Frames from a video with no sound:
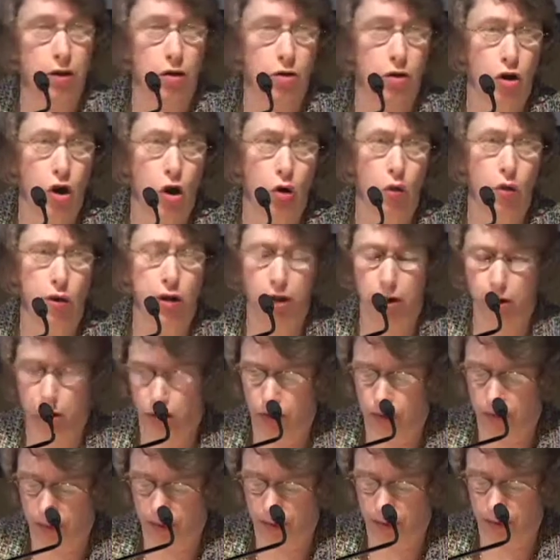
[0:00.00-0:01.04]
no
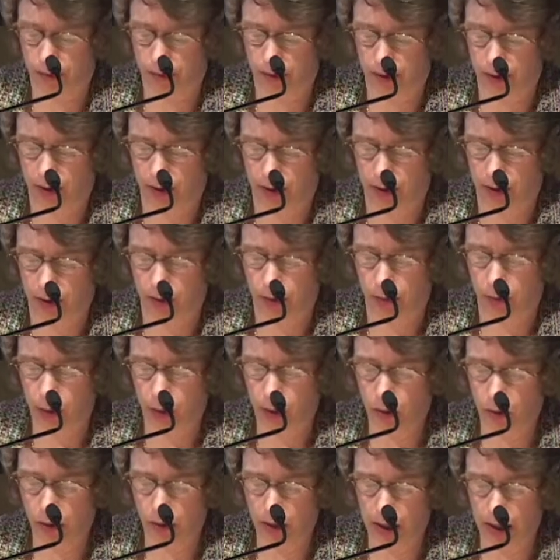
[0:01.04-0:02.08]
year.
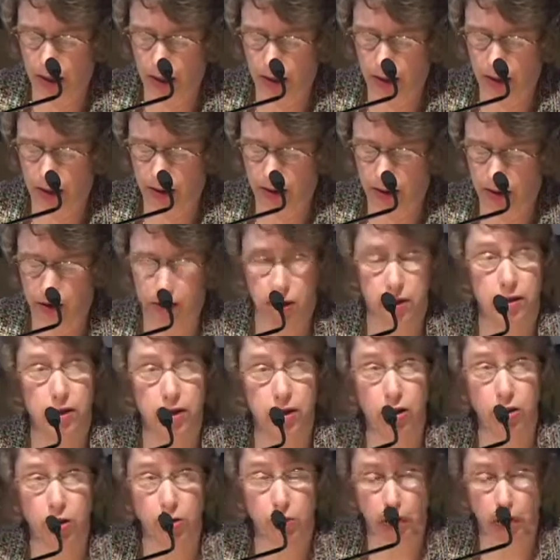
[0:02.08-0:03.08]
Both began, "Dear